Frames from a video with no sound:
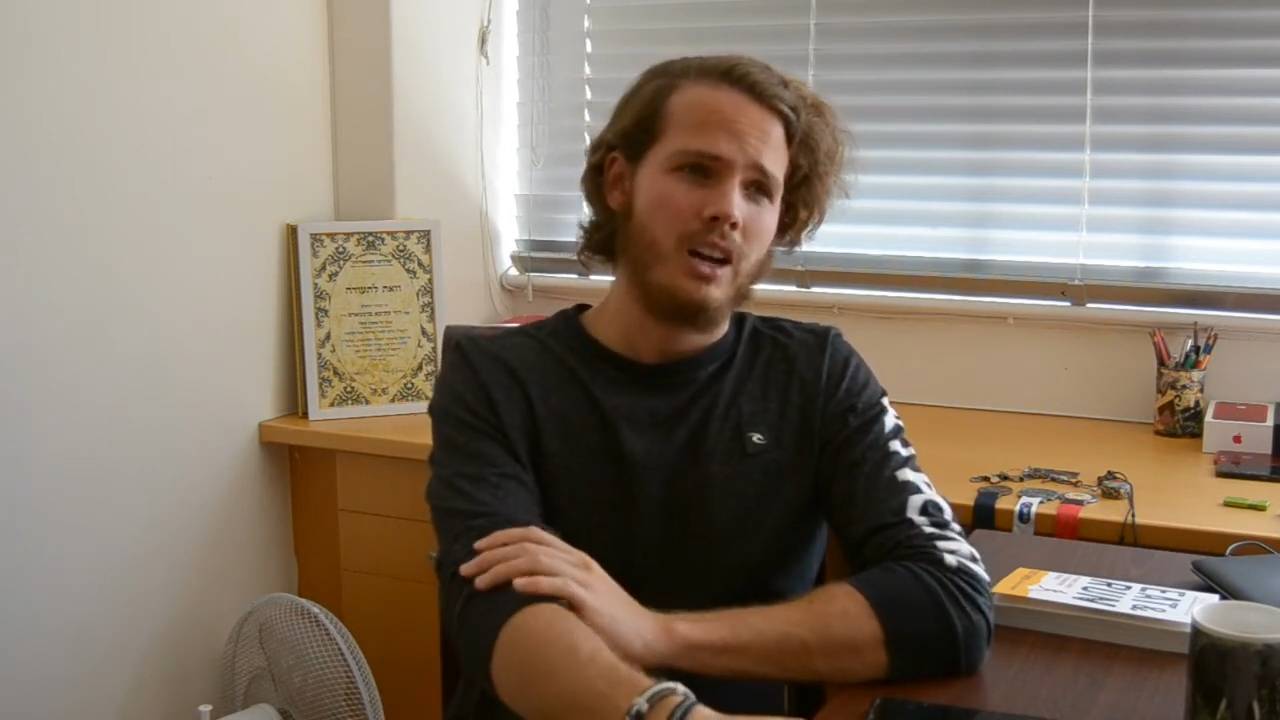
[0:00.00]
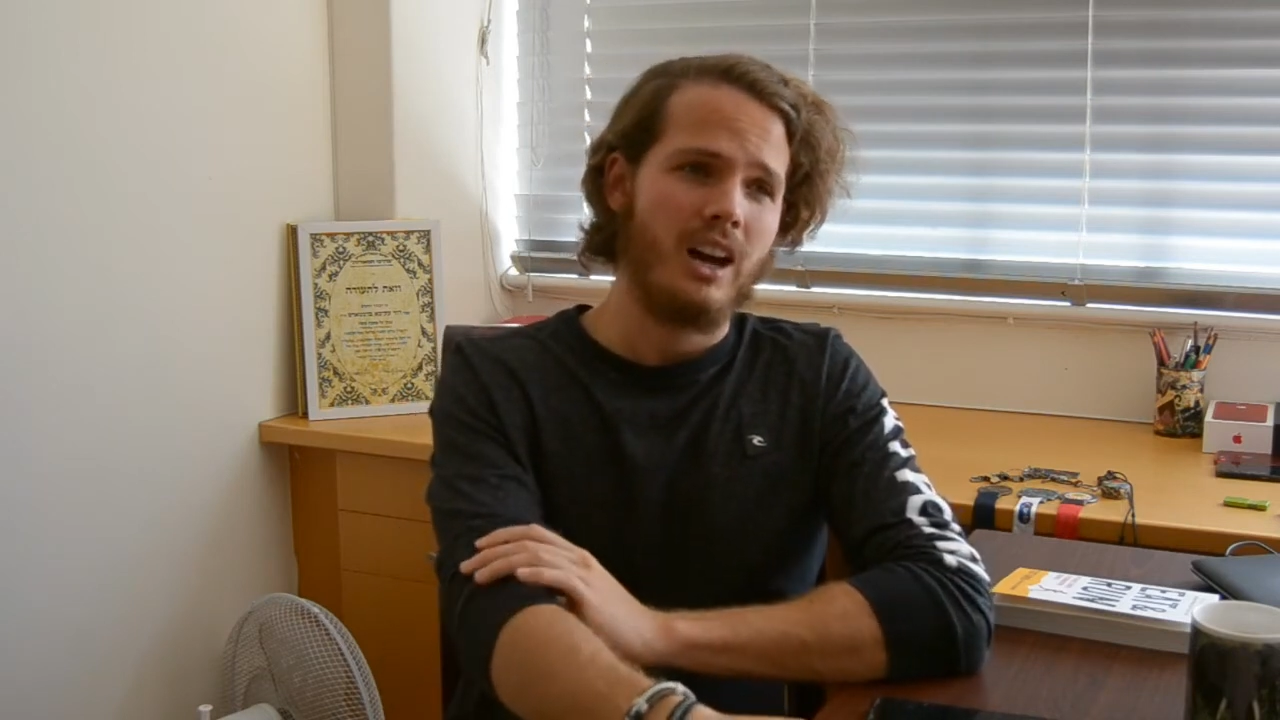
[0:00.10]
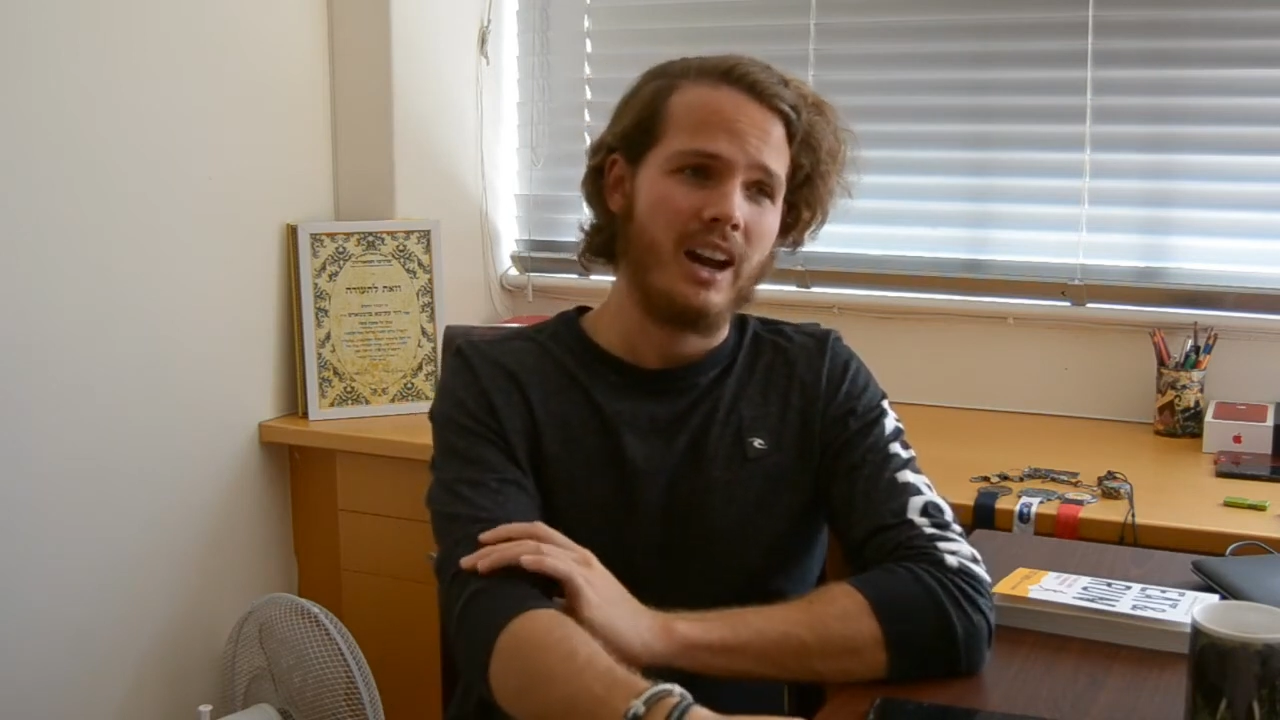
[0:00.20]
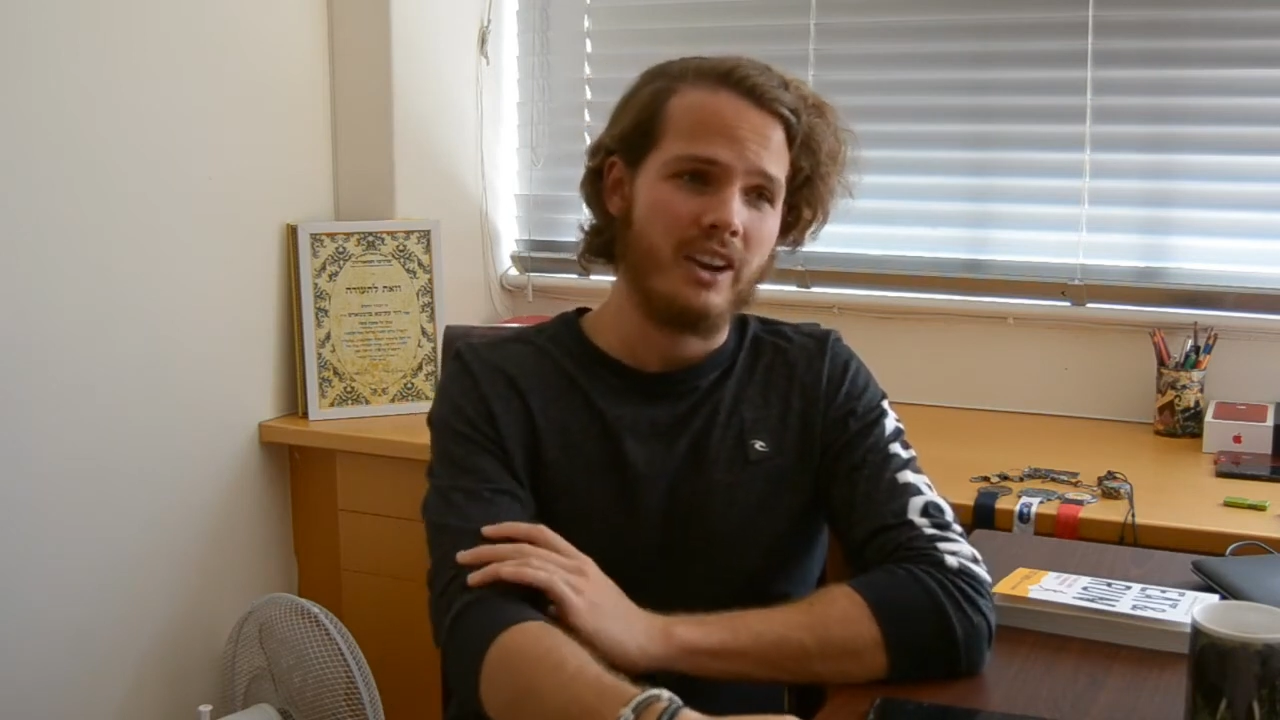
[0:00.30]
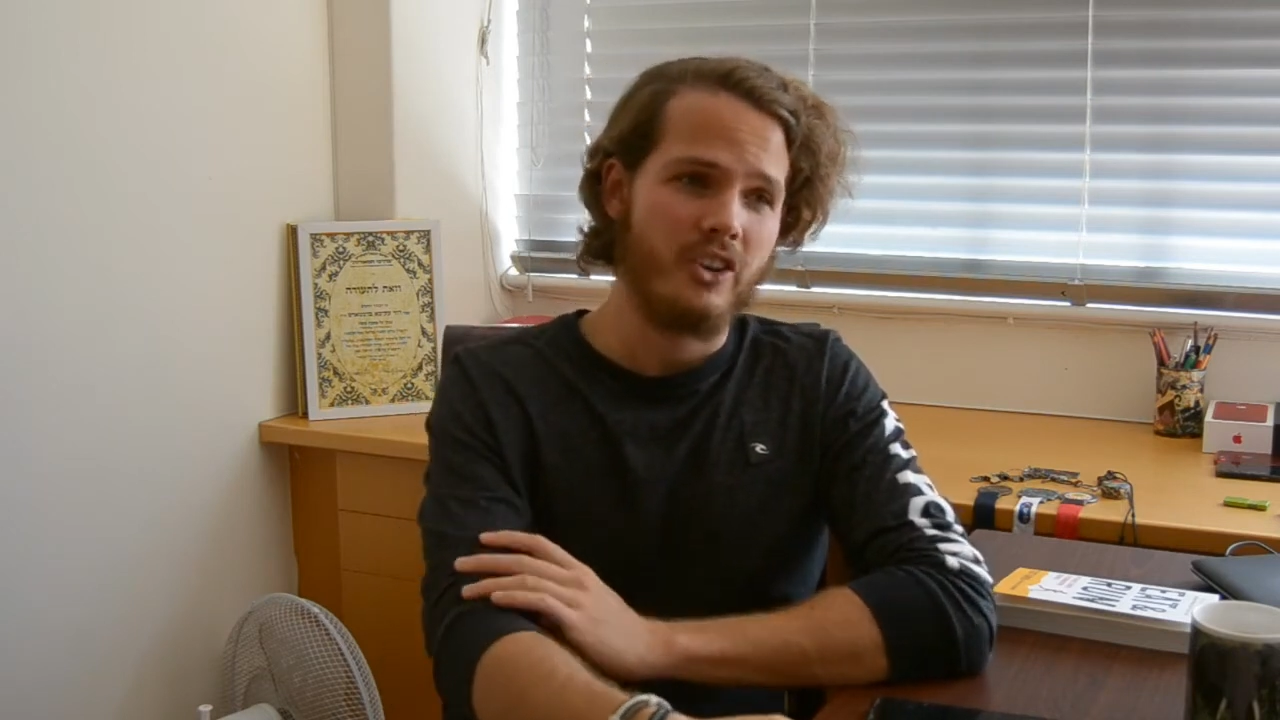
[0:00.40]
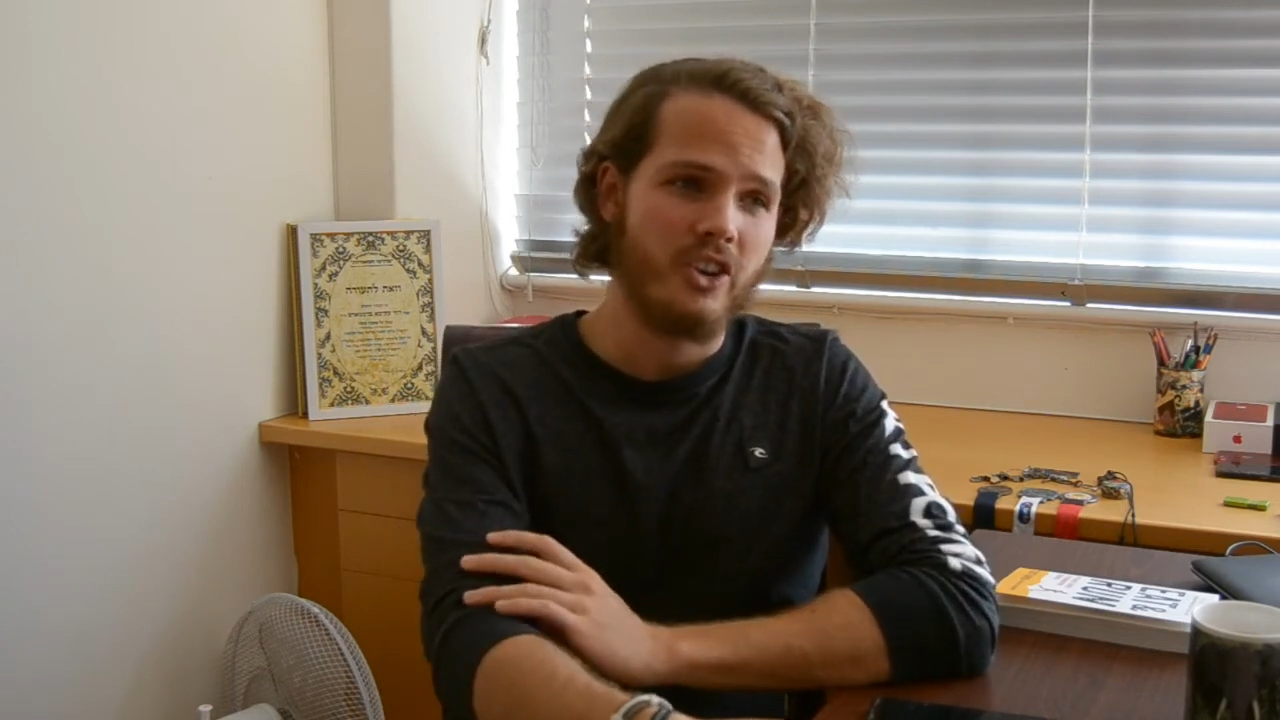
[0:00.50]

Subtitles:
high